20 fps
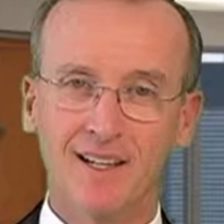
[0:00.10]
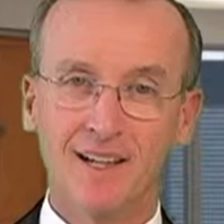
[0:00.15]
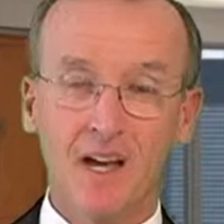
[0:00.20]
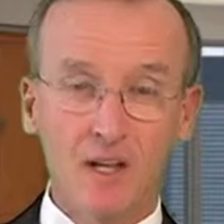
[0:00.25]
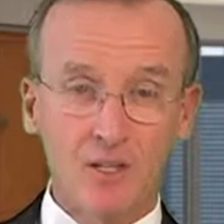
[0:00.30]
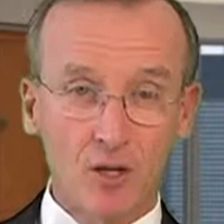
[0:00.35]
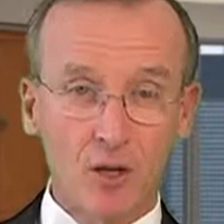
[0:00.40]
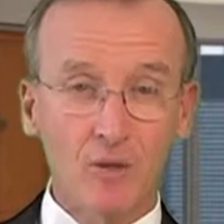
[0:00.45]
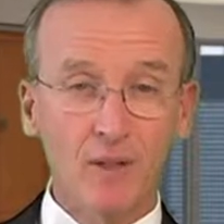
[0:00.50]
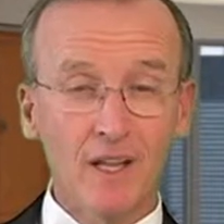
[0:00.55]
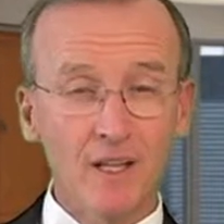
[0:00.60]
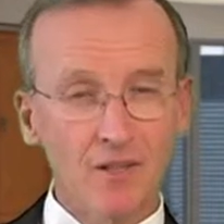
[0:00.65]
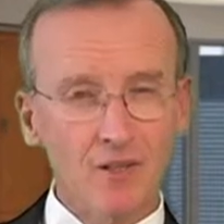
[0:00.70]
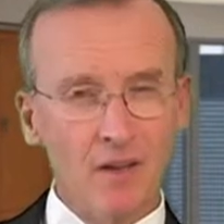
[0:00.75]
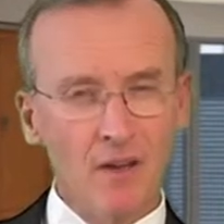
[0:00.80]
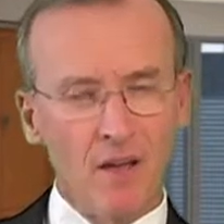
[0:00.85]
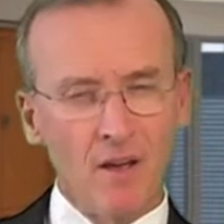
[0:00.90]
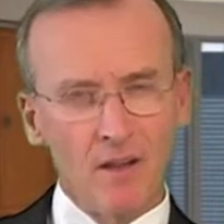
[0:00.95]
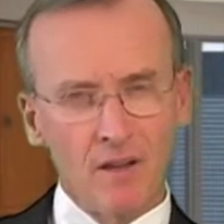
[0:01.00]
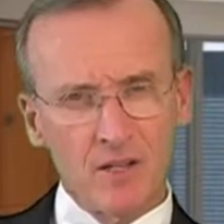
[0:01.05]
So let's
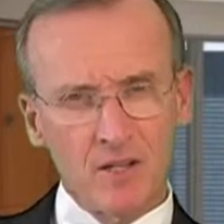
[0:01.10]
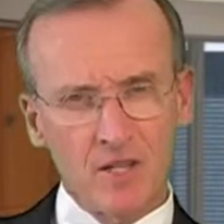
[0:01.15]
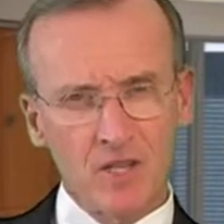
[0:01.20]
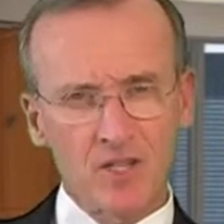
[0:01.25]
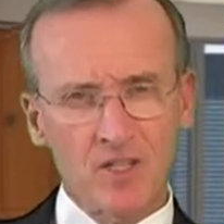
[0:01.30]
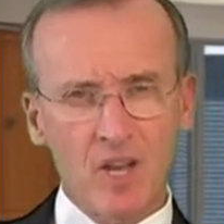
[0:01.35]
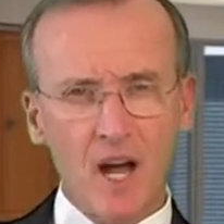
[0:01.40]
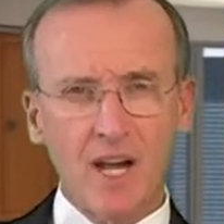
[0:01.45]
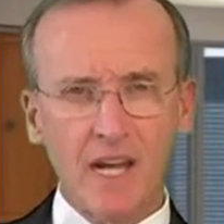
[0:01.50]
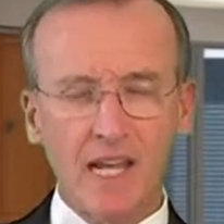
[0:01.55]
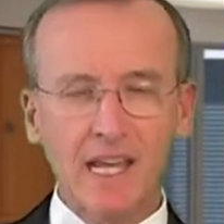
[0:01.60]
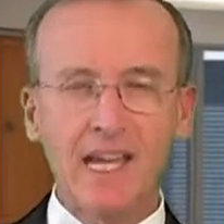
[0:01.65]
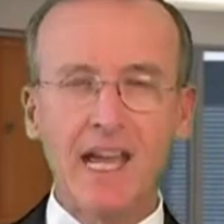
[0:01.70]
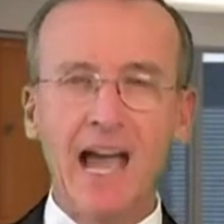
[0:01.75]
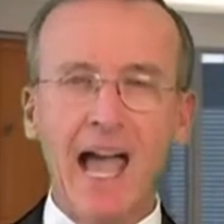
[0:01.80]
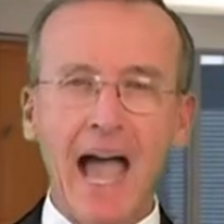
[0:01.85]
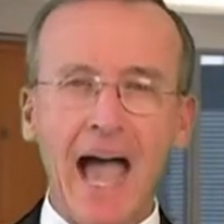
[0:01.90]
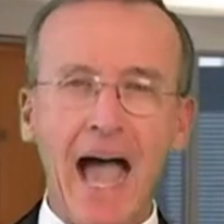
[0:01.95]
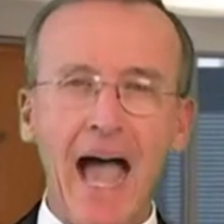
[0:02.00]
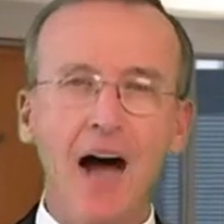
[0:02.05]
study
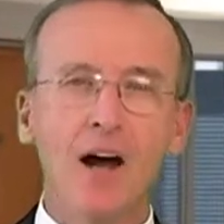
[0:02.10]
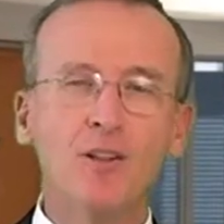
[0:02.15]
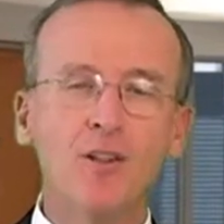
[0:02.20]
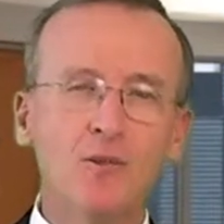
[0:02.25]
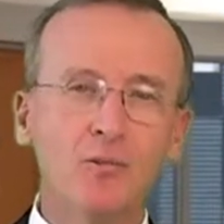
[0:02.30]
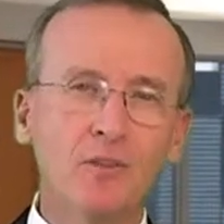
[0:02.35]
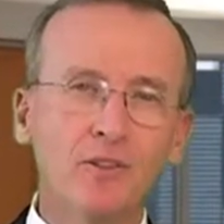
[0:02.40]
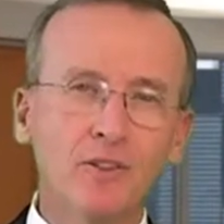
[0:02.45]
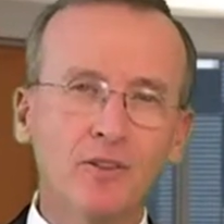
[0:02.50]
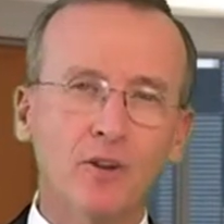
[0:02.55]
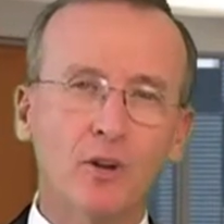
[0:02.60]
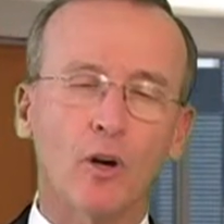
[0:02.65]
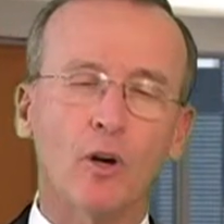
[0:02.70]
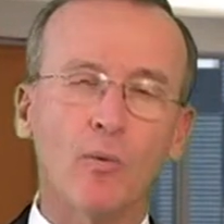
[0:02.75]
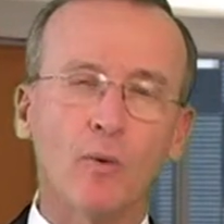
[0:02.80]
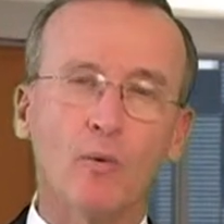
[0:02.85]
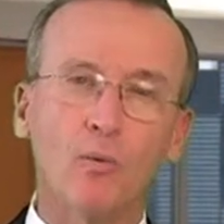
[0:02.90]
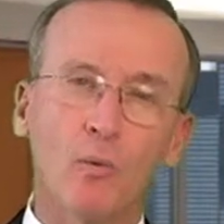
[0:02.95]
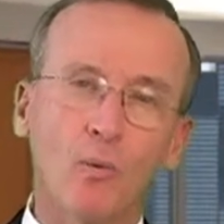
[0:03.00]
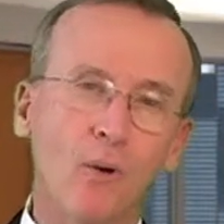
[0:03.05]
how to
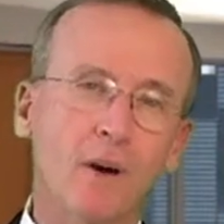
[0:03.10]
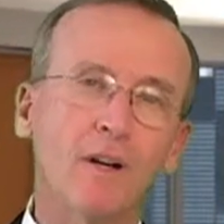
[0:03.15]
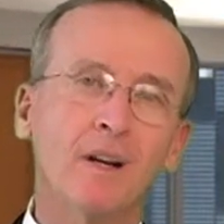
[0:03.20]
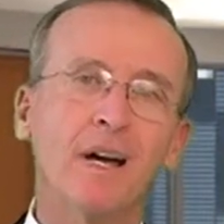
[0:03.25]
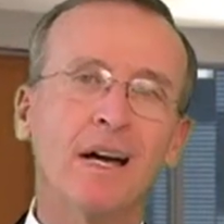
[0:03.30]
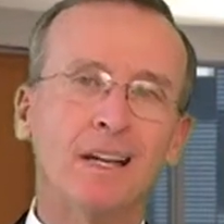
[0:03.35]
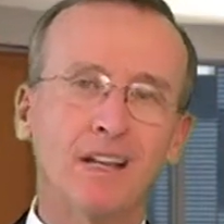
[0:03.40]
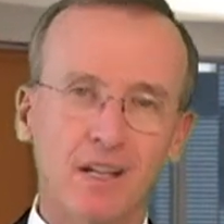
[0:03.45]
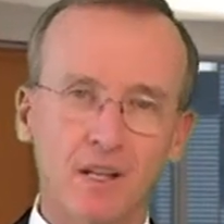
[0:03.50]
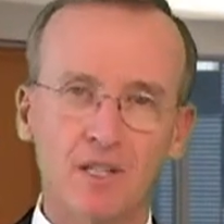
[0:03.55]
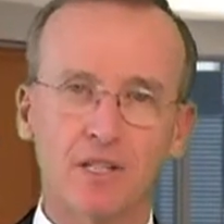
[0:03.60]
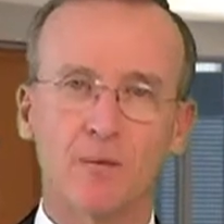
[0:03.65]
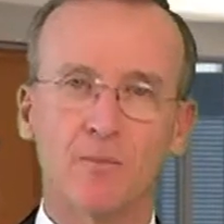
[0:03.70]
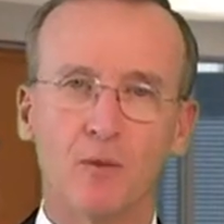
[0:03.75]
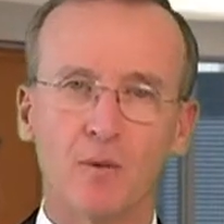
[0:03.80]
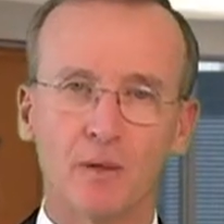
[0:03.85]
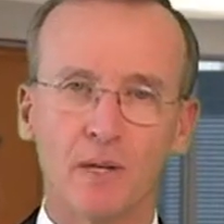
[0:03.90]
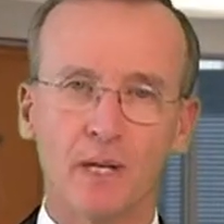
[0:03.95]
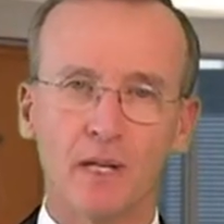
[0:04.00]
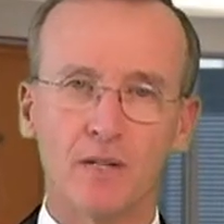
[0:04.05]
determine what a
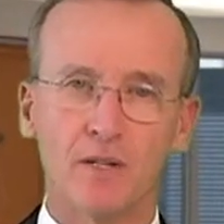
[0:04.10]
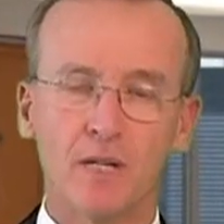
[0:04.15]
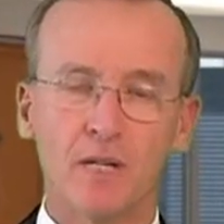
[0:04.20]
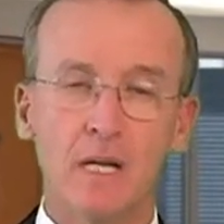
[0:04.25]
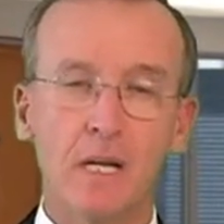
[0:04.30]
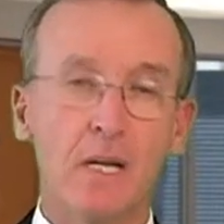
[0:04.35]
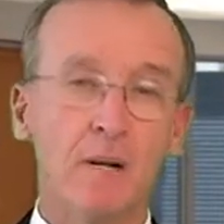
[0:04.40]
customer is.